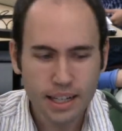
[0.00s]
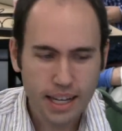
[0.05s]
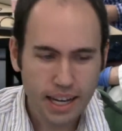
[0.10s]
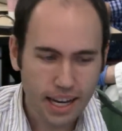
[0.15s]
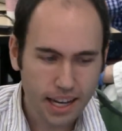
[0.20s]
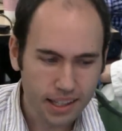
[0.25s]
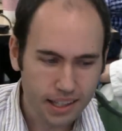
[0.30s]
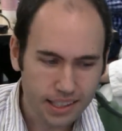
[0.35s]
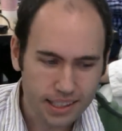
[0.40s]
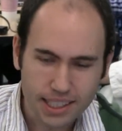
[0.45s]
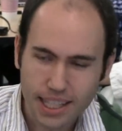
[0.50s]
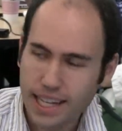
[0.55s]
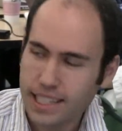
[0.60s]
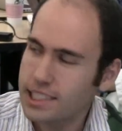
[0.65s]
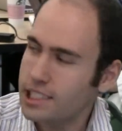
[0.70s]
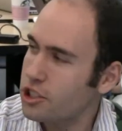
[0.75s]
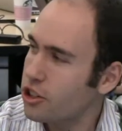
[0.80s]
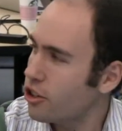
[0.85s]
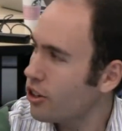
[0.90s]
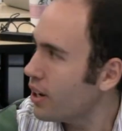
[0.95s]
And this
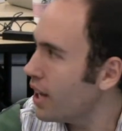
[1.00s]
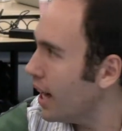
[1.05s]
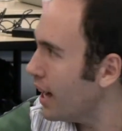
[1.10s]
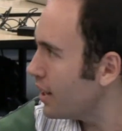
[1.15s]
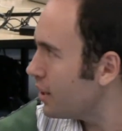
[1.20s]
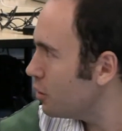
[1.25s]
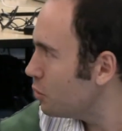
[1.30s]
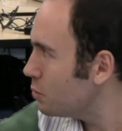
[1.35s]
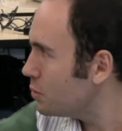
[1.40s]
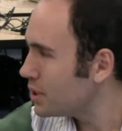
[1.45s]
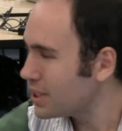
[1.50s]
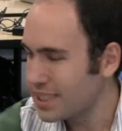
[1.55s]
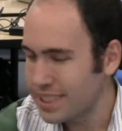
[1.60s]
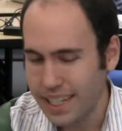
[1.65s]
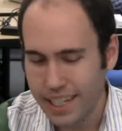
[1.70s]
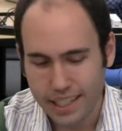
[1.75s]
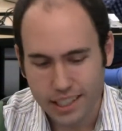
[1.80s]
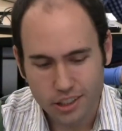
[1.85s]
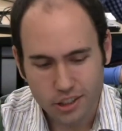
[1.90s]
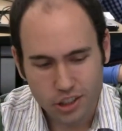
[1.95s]
last year I used
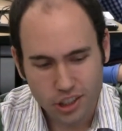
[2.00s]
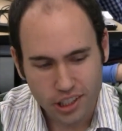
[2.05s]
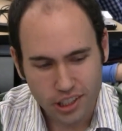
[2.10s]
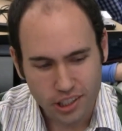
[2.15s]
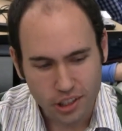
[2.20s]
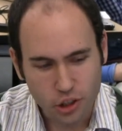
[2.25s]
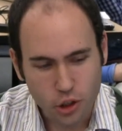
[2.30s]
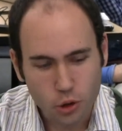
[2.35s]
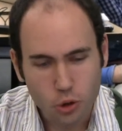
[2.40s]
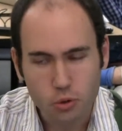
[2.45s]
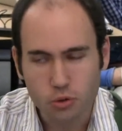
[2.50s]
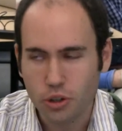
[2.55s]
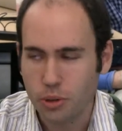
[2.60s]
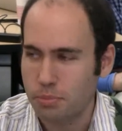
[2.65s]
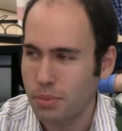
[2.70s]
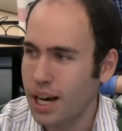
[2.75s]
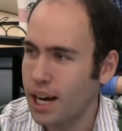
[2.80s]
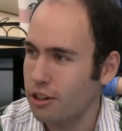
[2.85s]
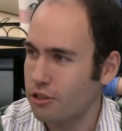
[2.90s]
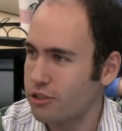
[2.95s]
Sage in two
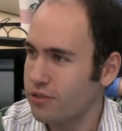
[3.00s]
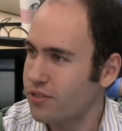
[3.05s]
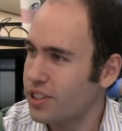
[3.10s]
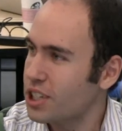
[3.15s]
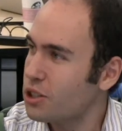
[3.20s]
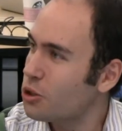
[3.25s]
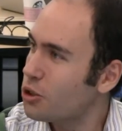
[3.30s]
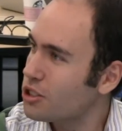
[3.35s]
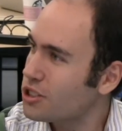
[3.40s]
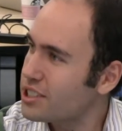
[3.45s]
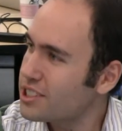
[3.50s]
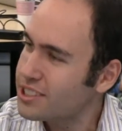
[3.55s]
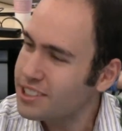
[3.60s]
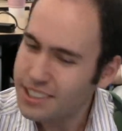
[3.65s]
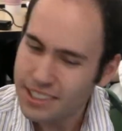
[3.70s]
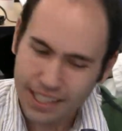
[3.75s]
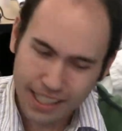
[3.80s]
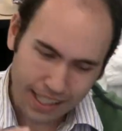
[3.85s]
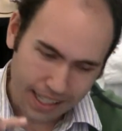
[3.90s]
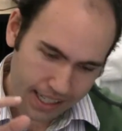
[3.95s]
cryptography courses.